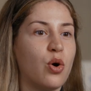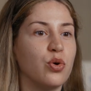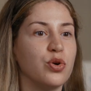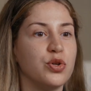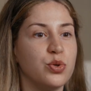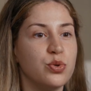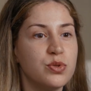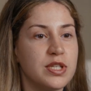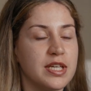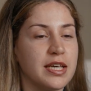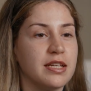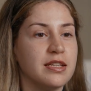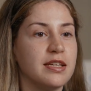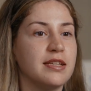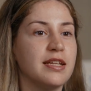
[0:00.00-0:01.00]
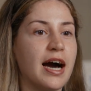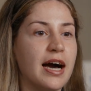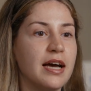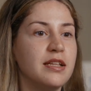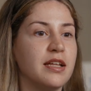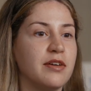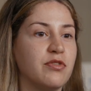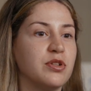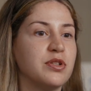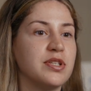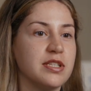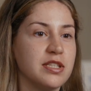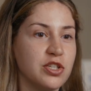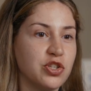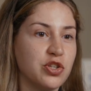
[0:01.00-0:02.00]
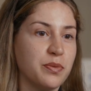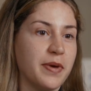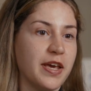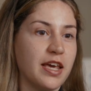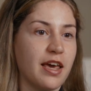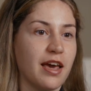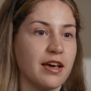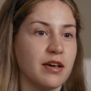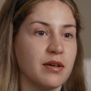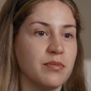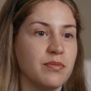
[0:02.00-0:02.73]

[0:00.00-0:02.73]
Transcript: or using it in high-level decision-making.